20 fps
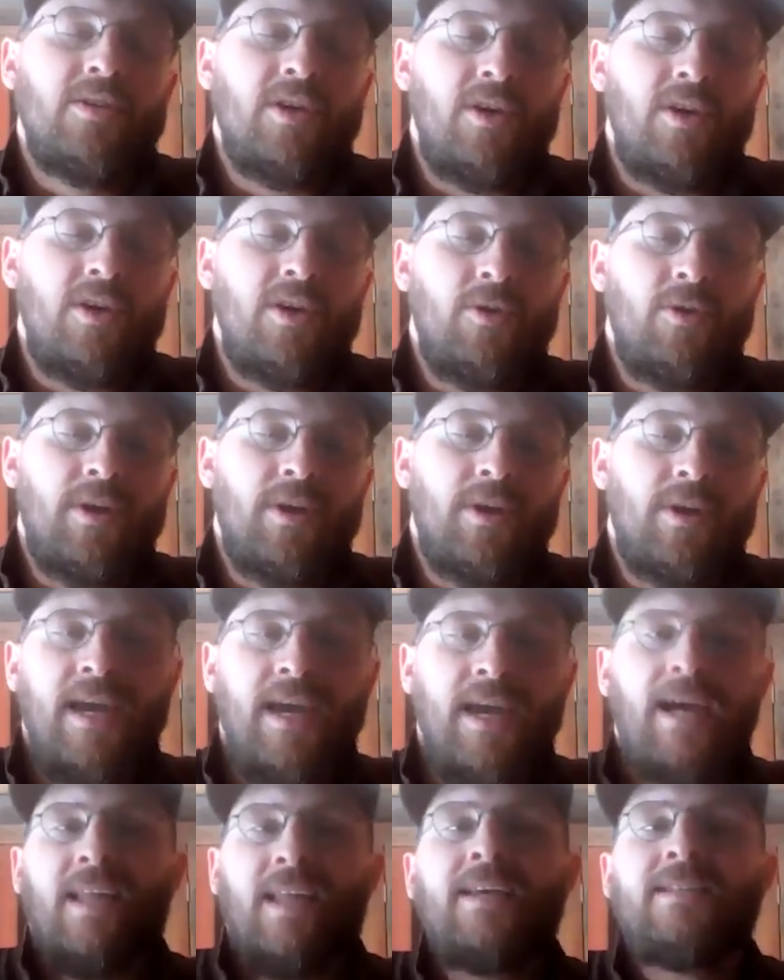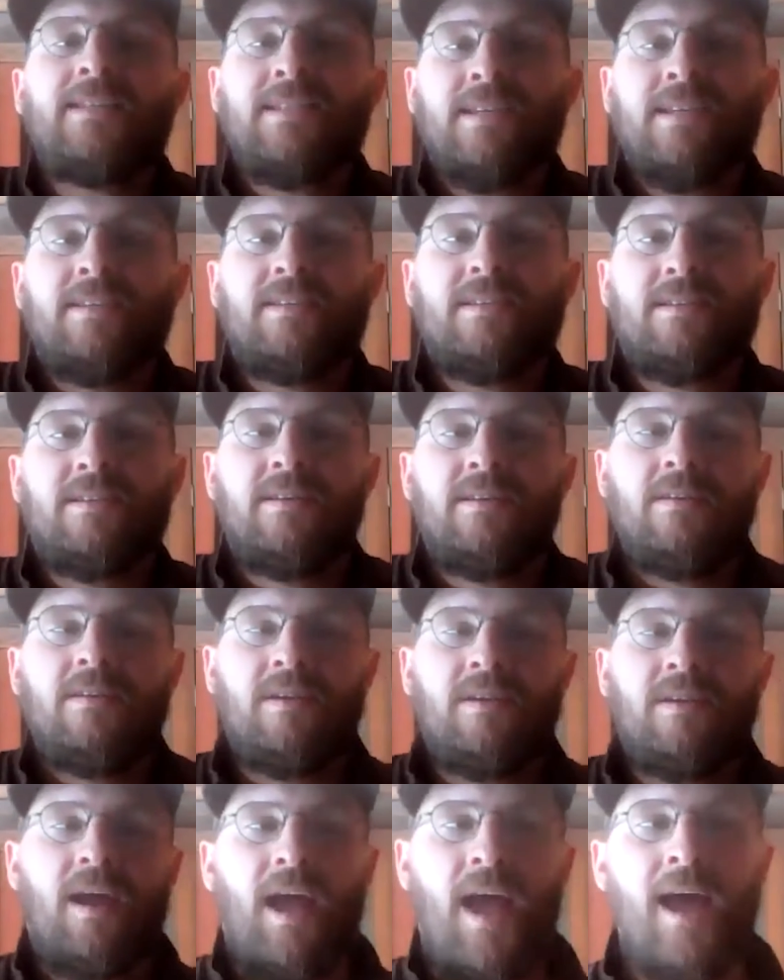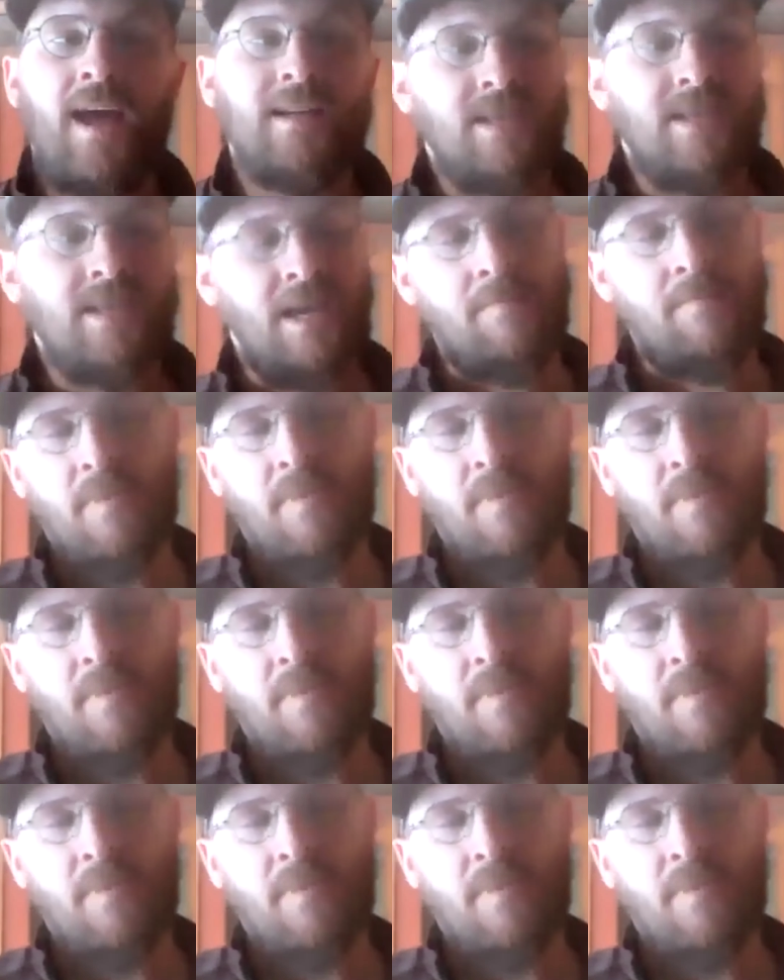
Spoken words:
to get licensed as